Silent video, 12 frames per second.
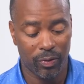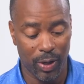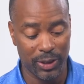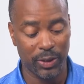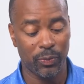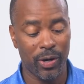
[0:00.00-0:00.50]

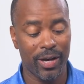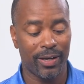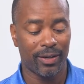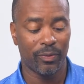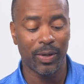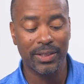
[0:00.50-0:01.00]
Question
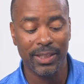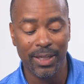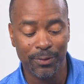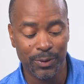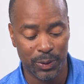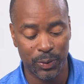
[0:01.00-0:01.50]
one, what's the
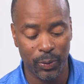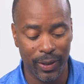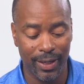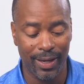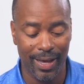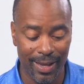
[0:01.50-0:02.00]
difference
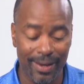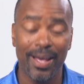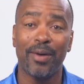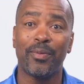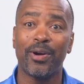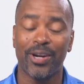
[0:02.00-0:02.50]
between
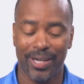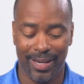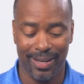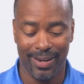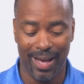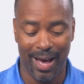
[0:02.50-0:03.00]
in-network
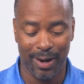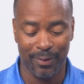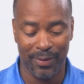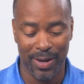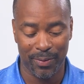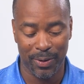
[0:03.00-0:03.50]
and
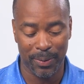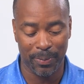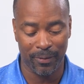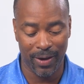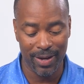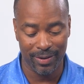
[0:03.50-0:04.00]
out-of-network
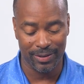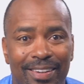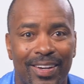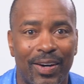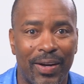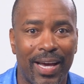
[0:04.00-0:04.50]
providers?
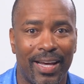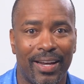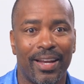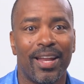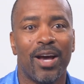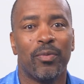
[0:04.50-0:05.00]
Okay, an
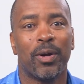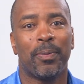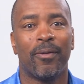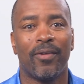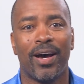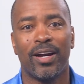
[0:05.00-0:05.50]
in-network
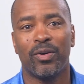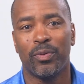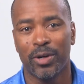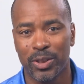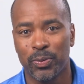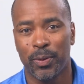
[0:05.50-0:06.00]
provider
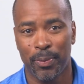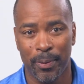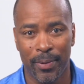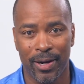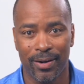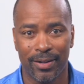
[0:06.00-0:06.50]
works with
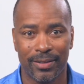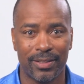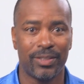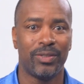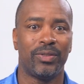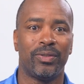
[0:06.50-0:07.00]
Premera
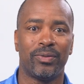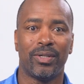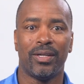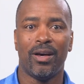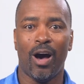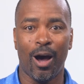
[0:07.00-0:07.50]
to
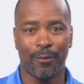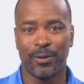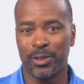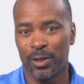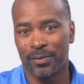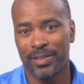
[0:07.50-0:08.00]
offer
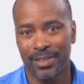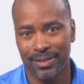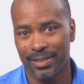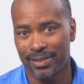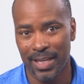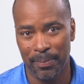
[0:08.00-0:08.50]
services
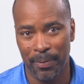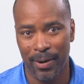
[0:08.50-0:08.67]
at set